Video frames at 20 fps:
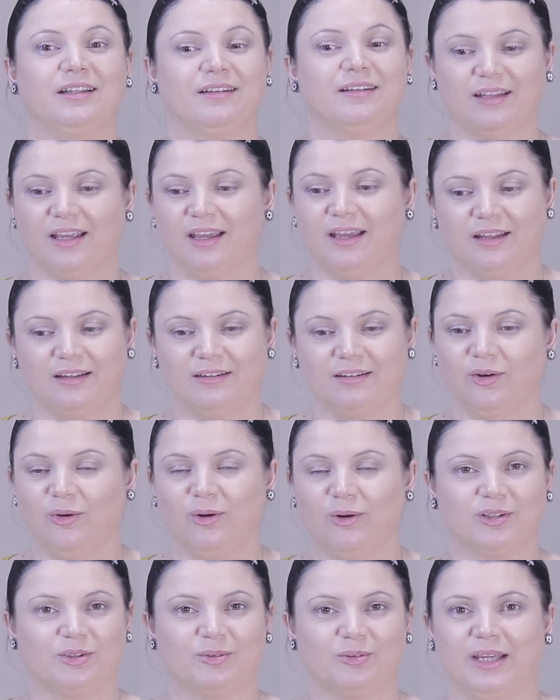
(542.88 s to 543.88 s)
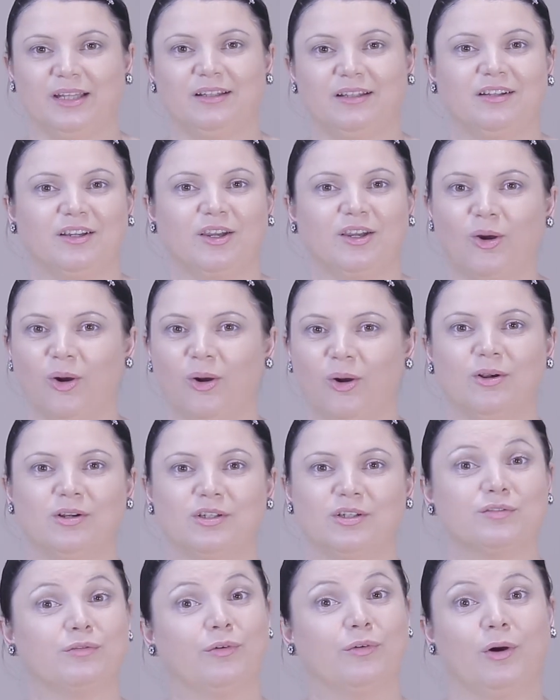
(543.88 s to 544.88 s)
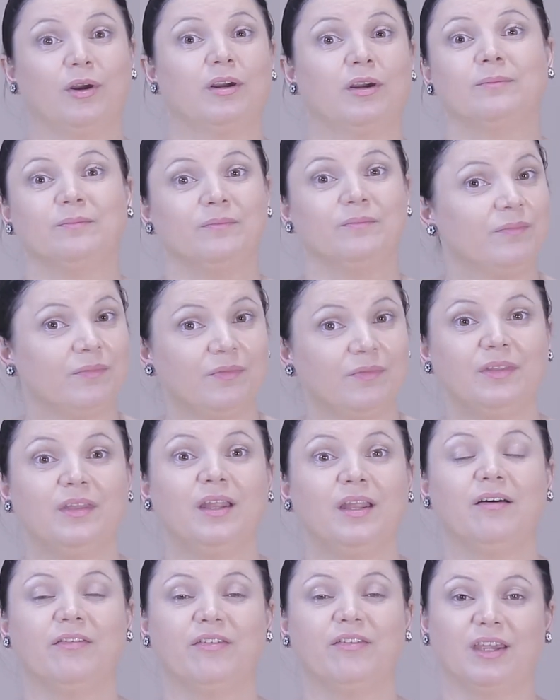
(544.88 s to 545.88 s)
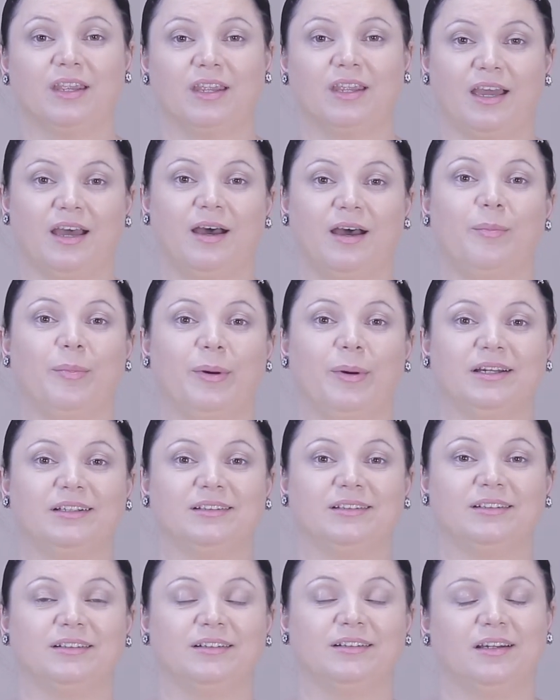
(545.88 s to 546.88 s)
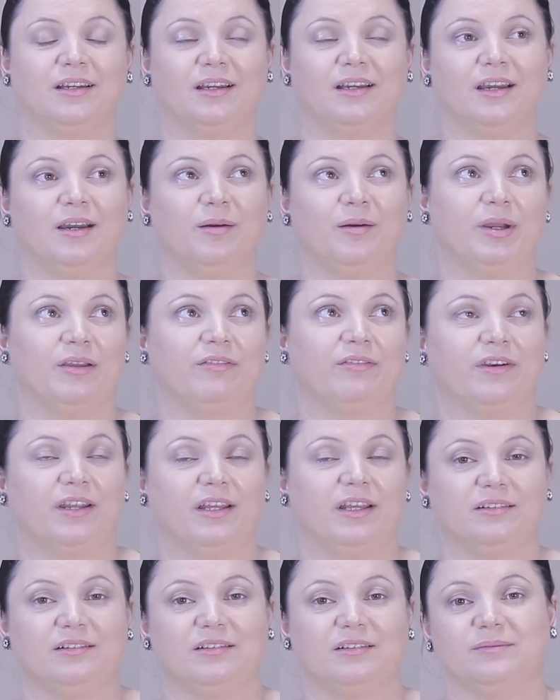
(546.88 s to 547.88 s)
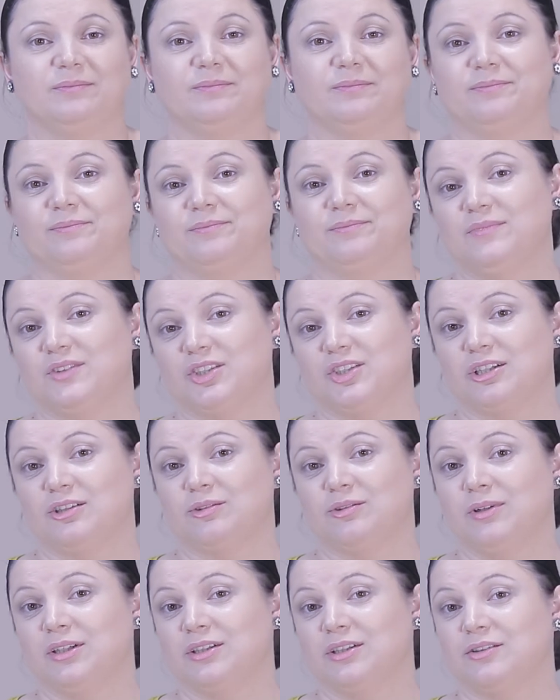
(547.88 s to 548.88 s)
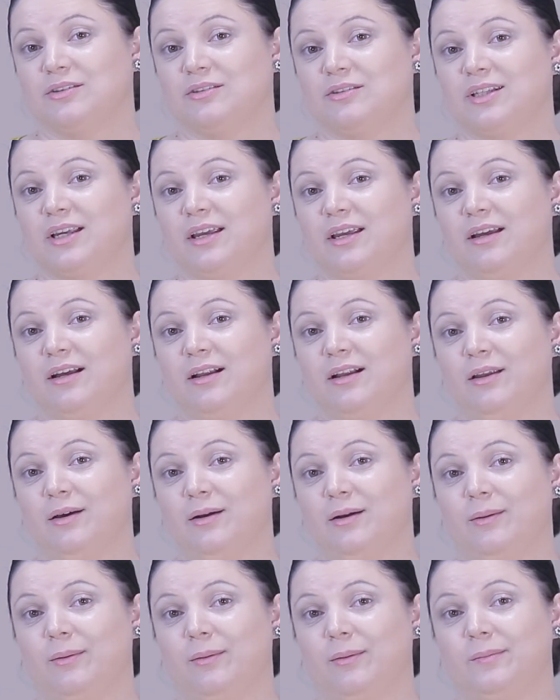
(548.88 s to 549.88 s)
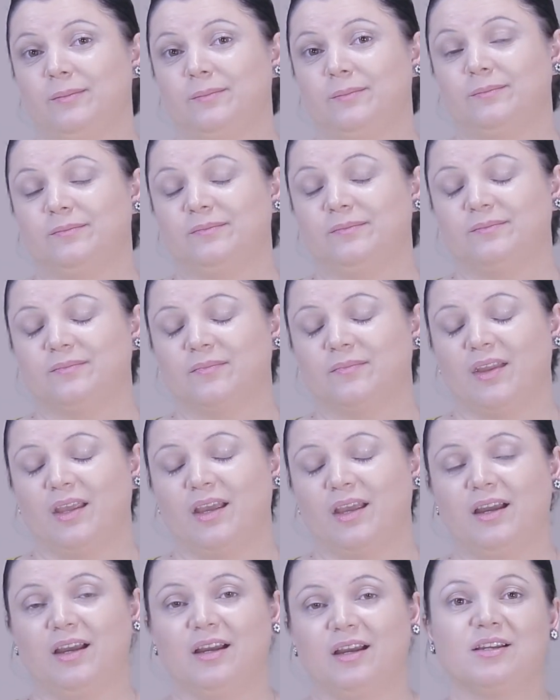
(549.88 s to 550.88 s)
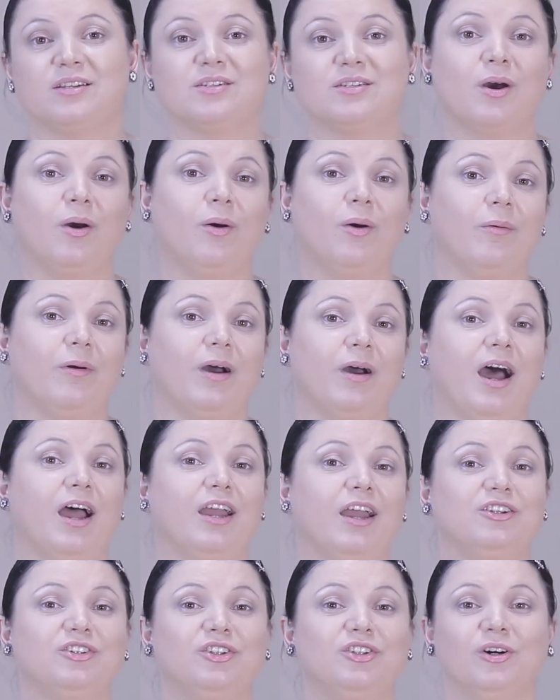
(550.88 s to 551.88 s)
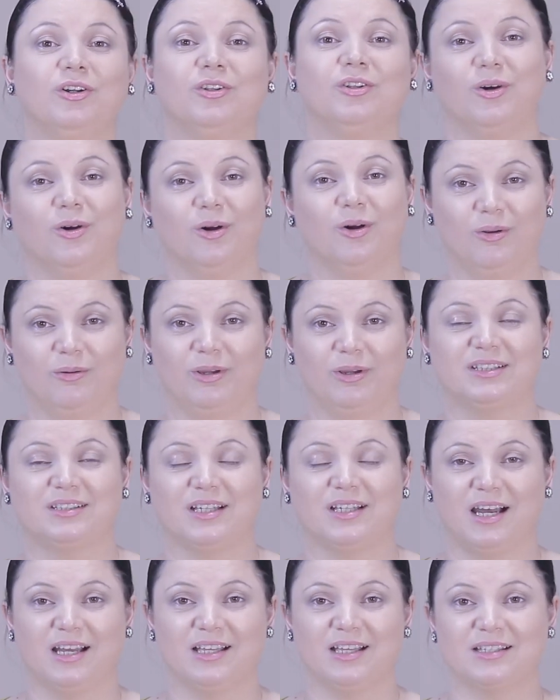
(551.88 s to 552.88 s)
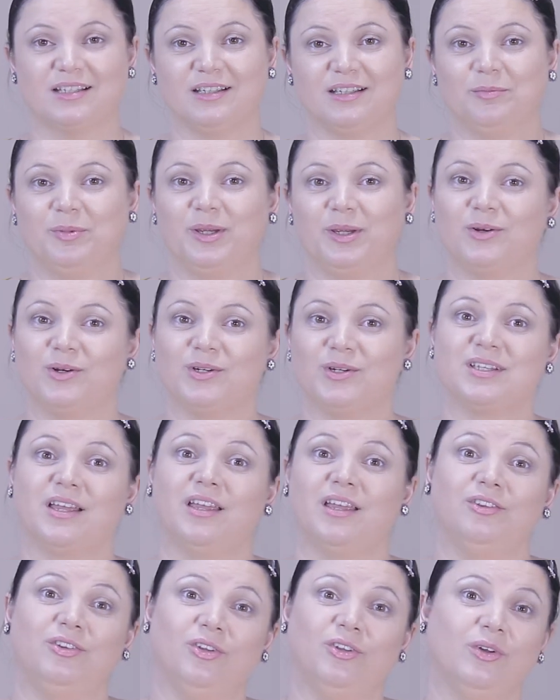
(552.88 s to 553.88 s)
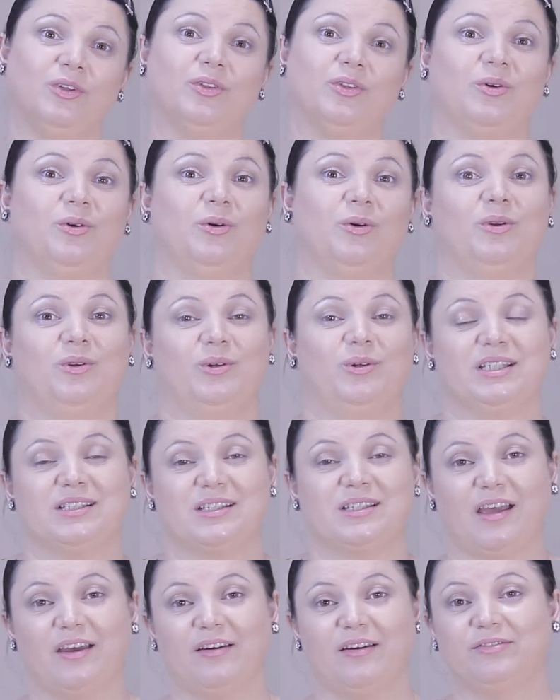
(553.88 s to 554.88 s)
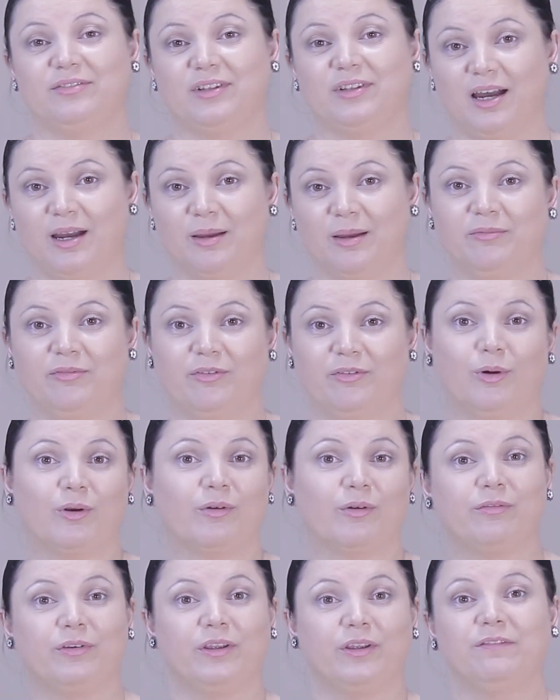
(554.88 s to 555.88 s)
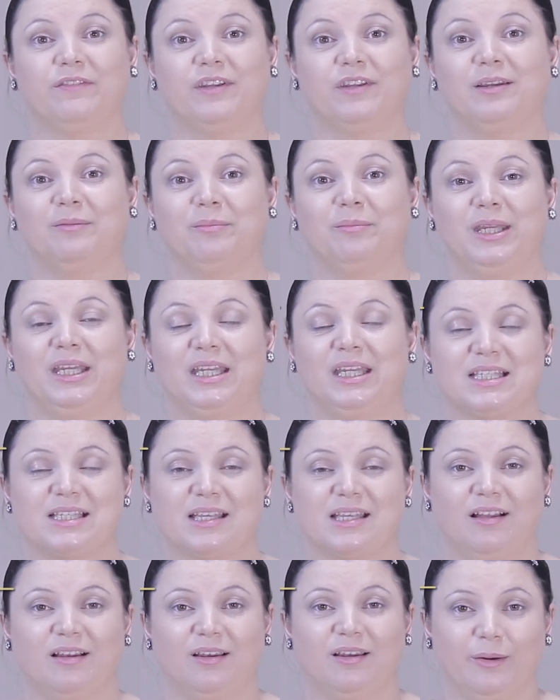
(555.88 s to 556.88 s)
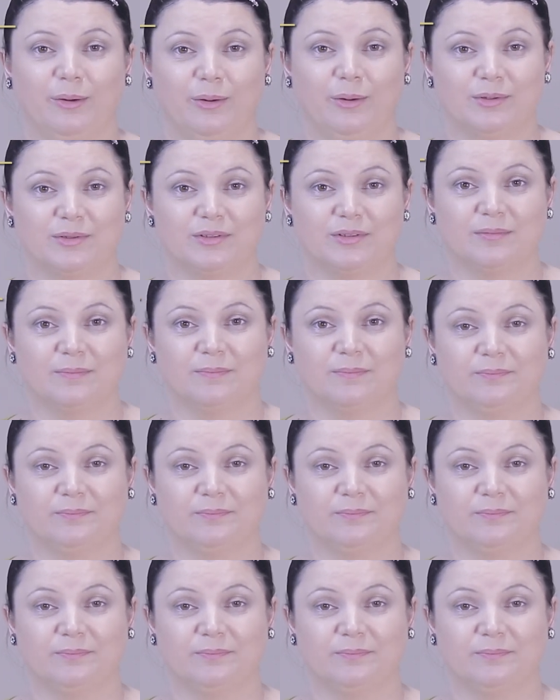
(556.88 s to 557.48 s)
10 or 20 calls for nothing happened. My friend just wants to say hello. So I don't always answer because I don't always have time for 15 minutes hellos.